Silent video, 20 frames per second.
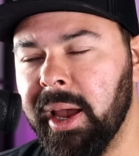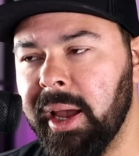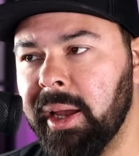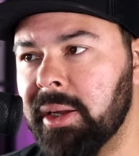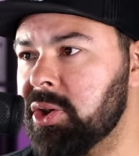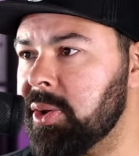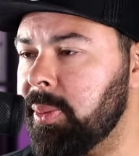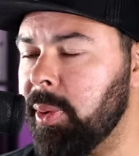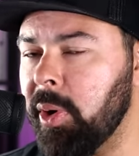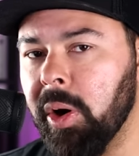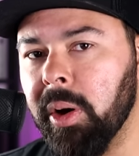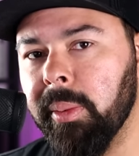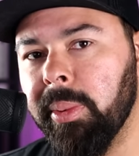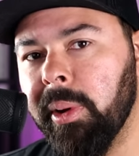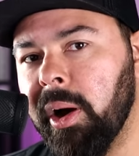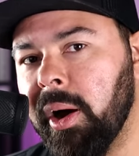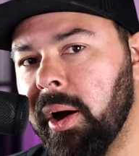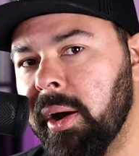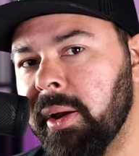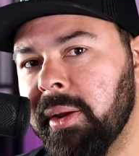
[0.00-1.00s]
hey, Jim
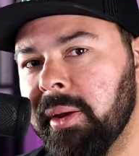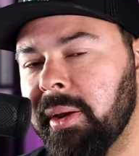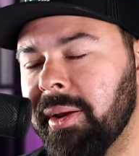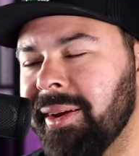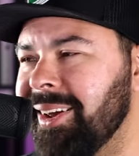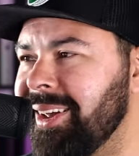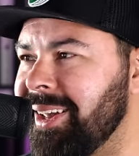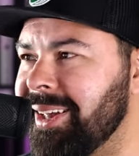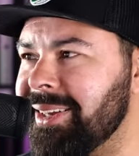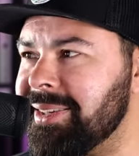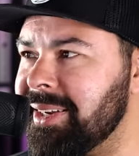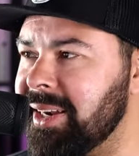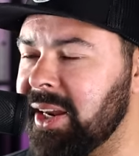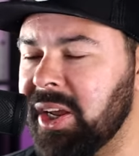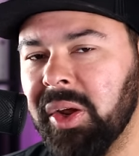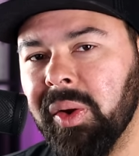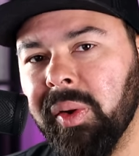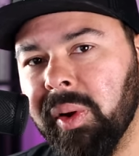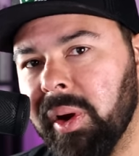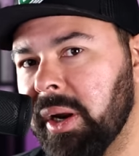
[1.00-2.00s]
Harbaugh
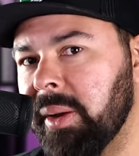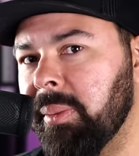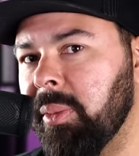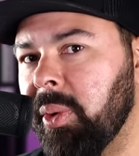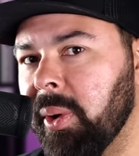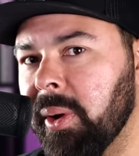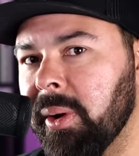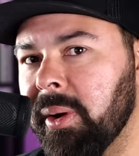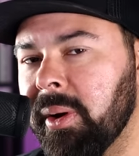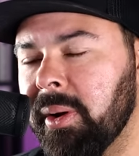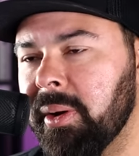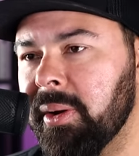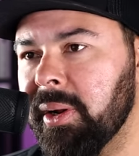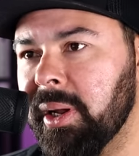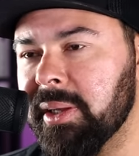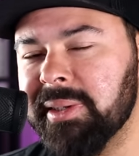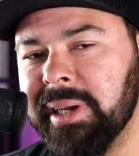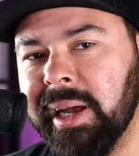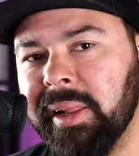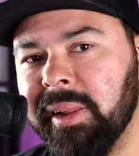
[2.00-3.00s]
isn't here anymore.
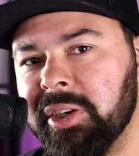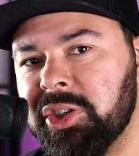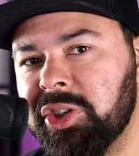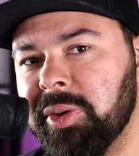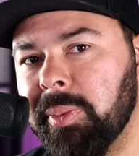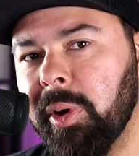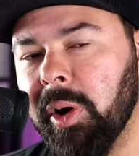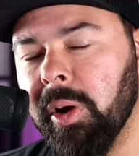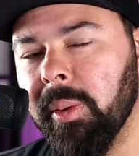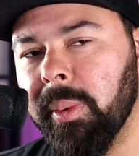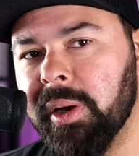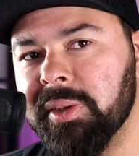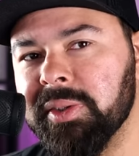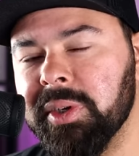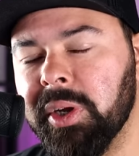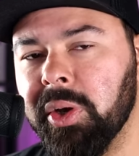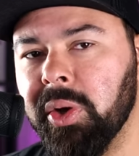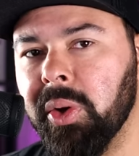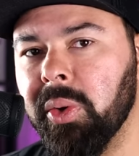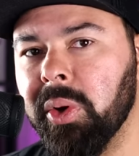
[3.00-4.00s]
It's not like Jim Harbaugh
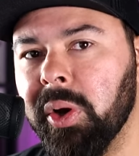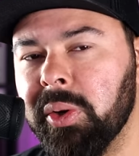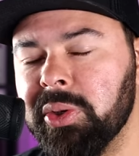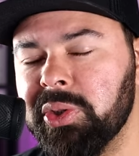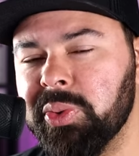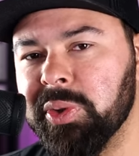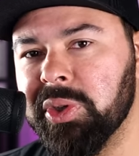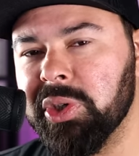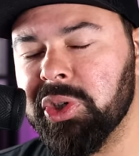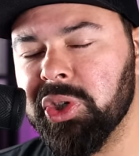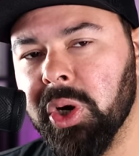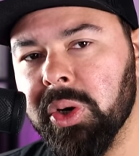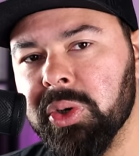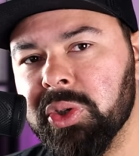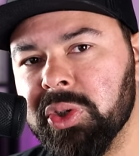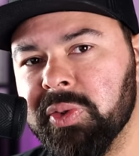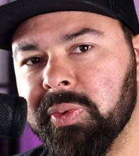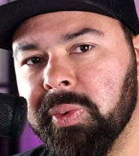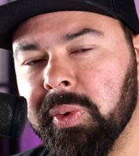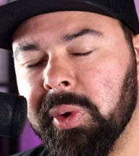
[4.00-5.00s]
is going to go coach with the
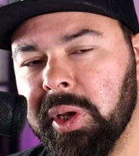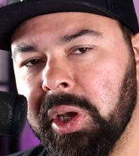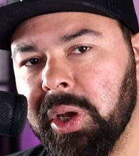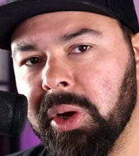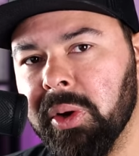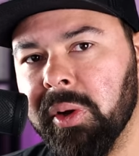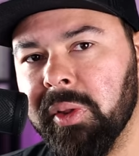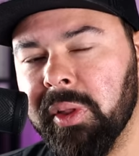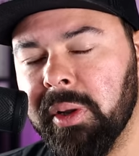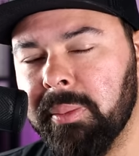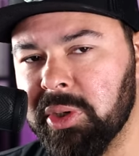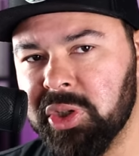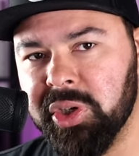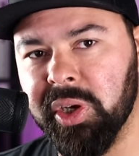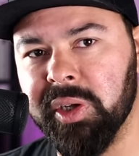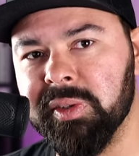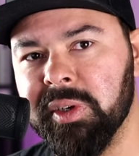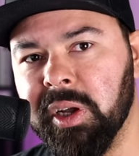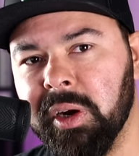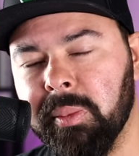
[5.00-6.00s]
Chargers for a year and then
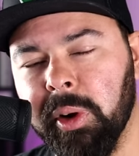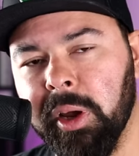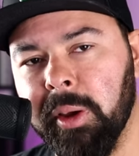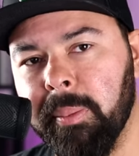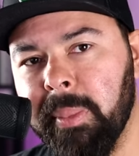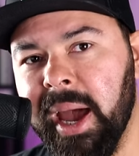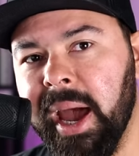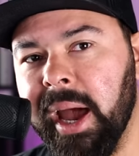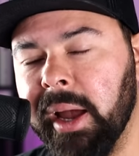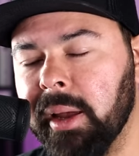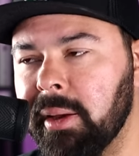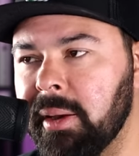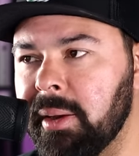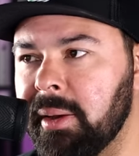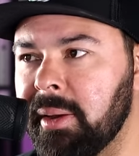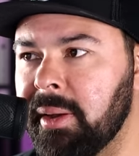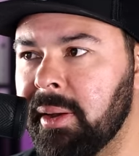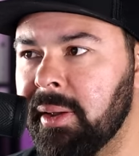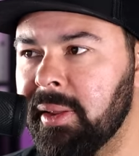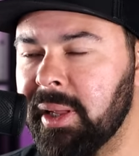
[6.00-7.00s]
Michigan's going to bring him back.
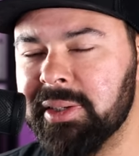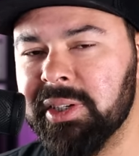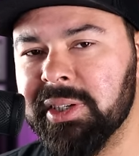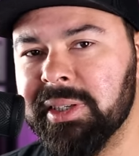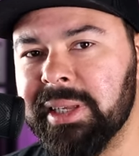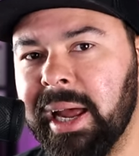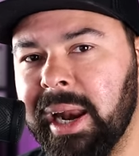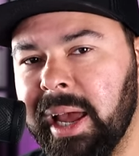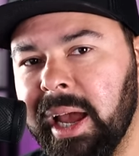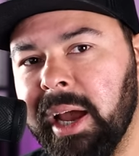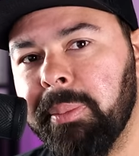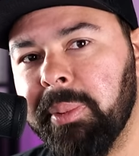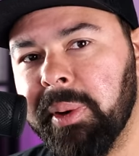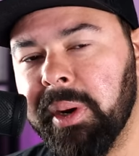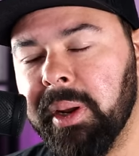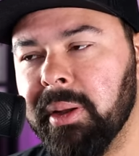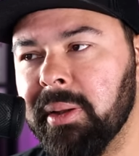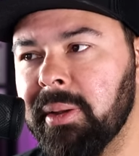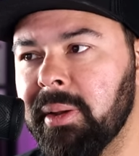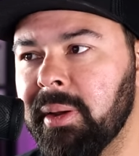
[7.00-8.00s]
That's just not
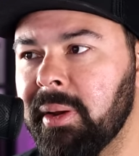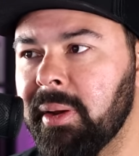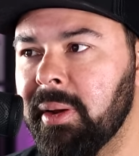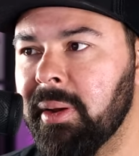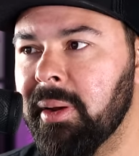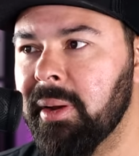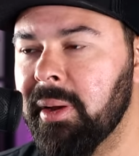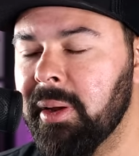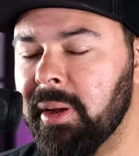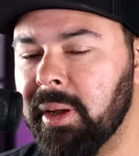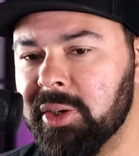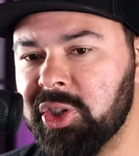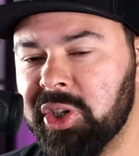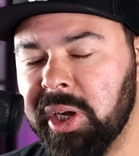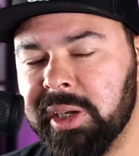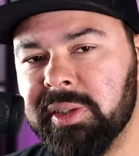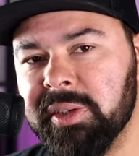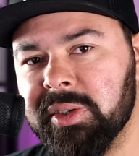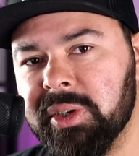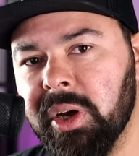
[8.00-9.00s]
happening.
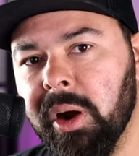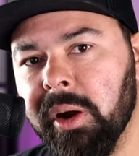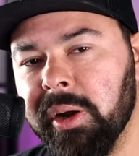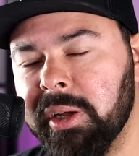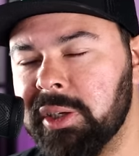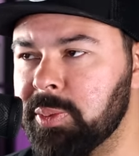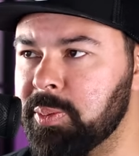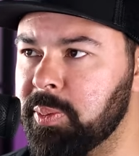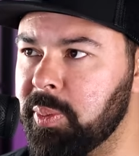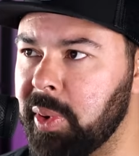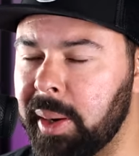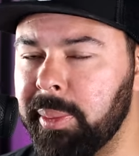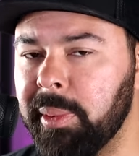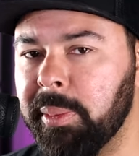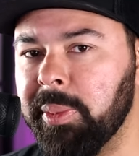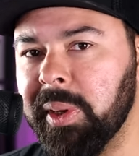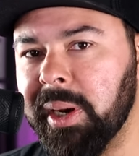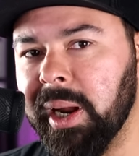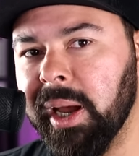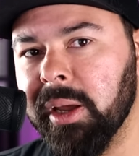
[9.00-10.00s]
Chances are he's
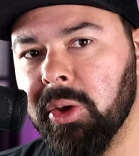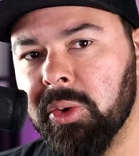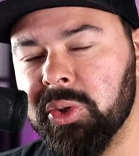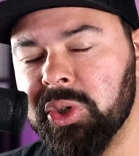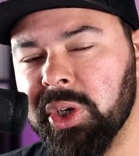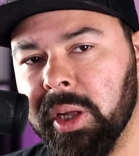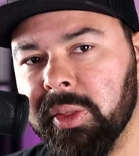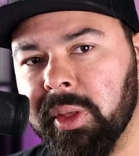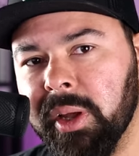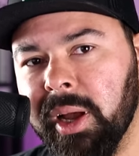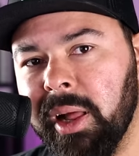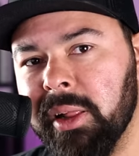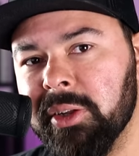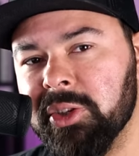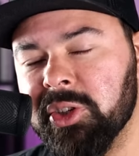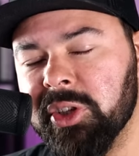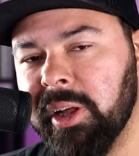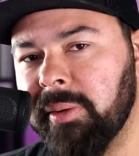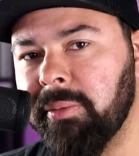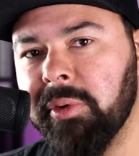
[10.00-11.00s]
probably not coaching at the
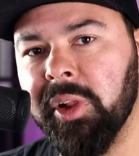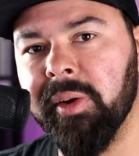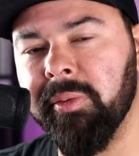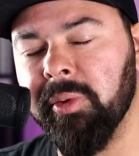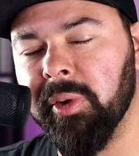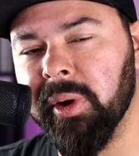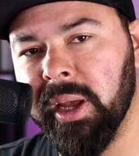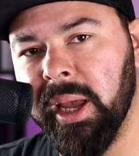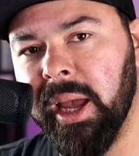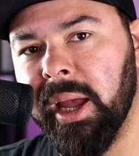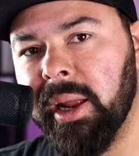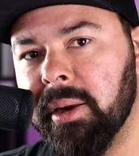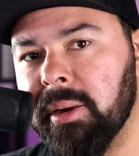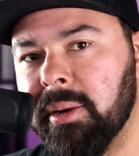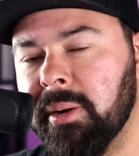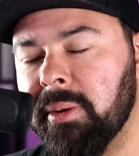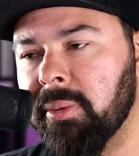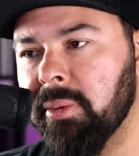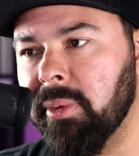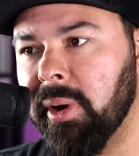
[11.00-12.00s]
college level ever
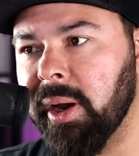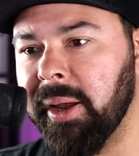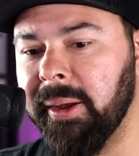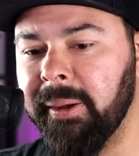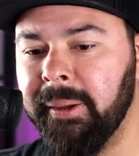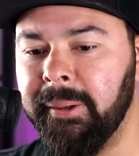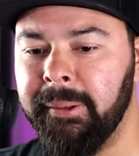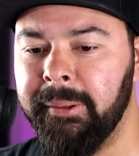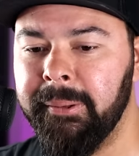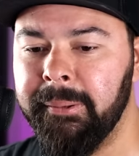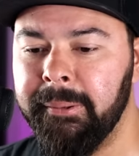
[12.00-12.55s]
again, right?